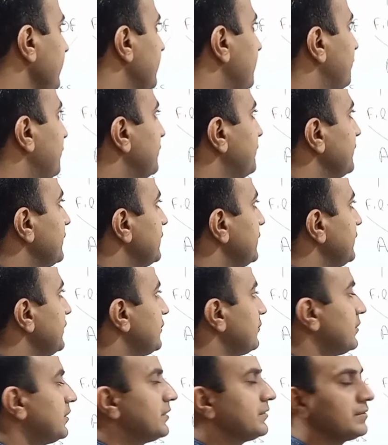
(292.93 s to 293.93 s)
Basically
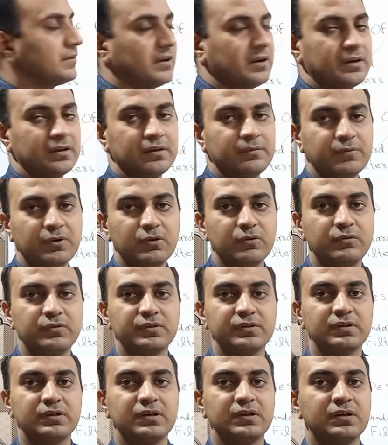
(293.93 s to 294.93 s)
it was all about
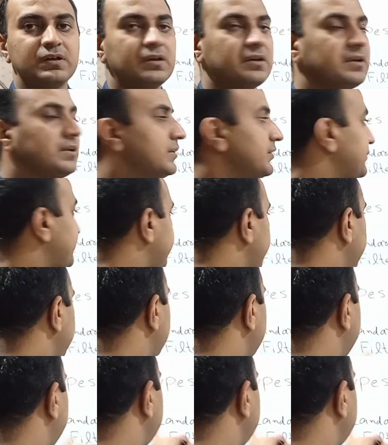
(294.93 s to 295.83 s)
standard